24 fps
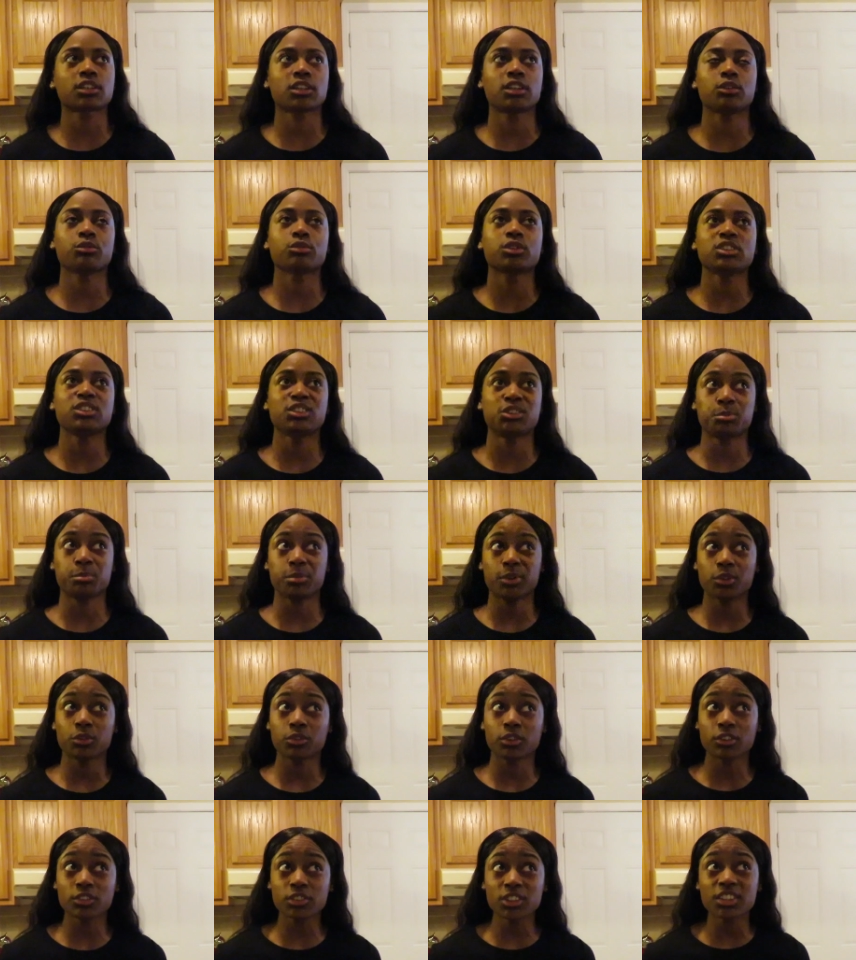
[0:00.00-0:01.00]
I can't really
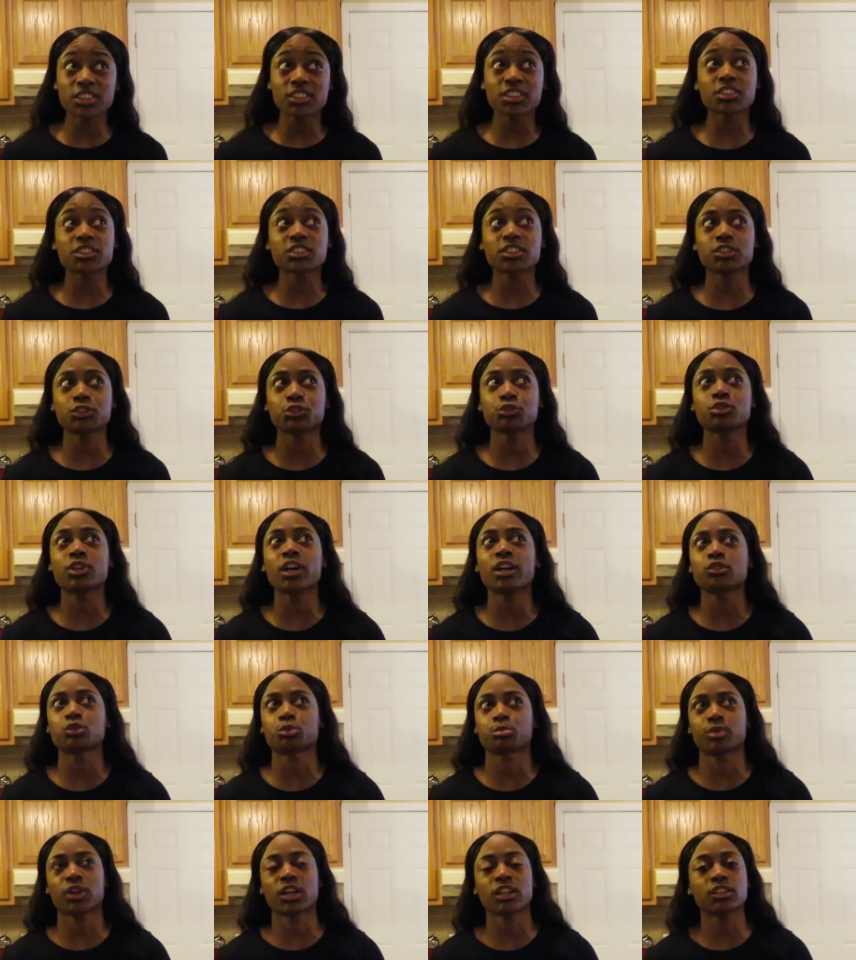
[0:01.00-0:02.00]
spill no details because you
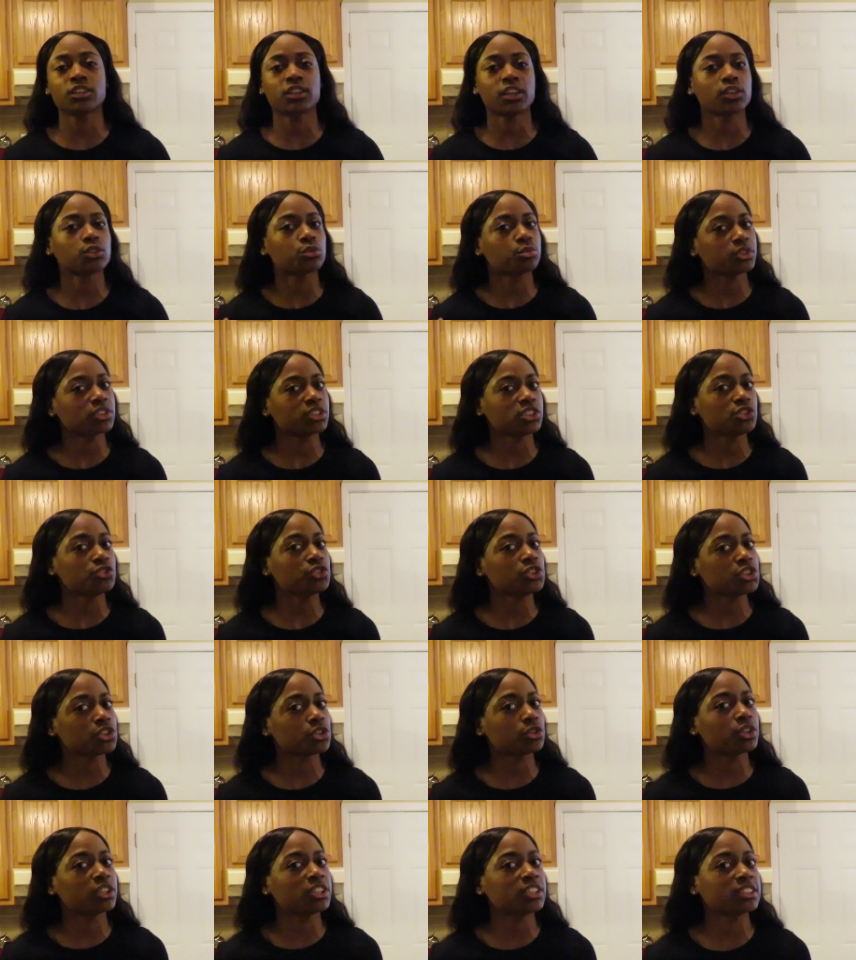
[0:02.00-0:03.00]
guys will probably guess what TV
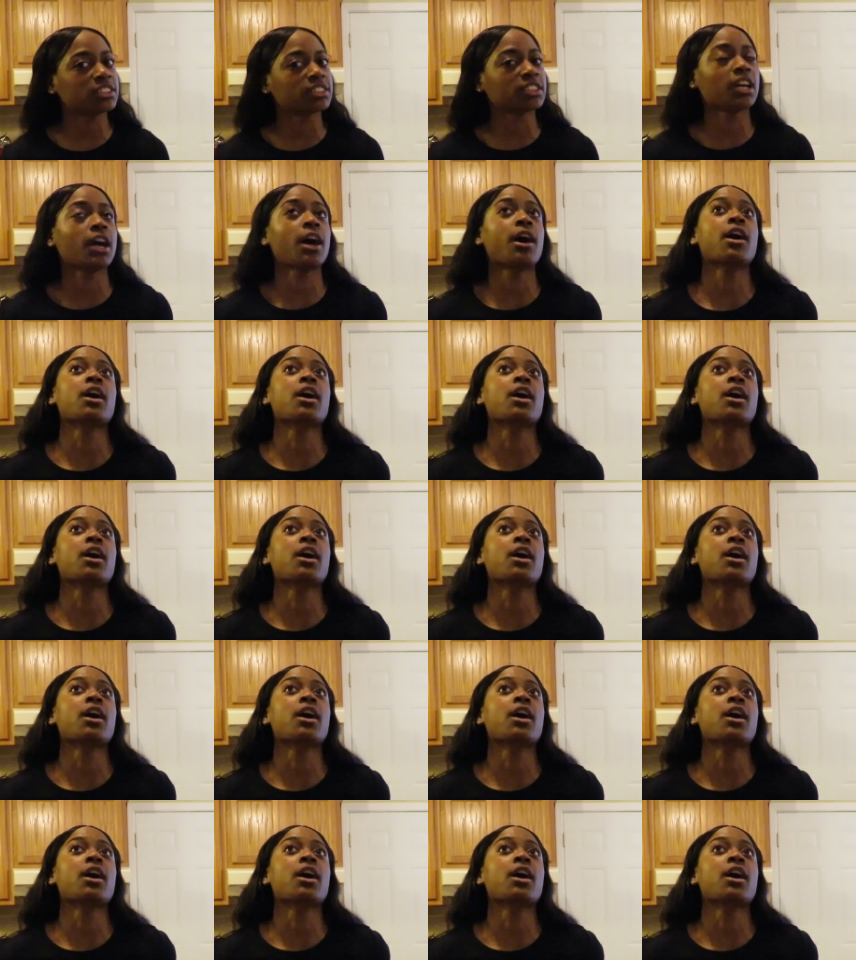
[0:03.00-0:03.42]
show it is.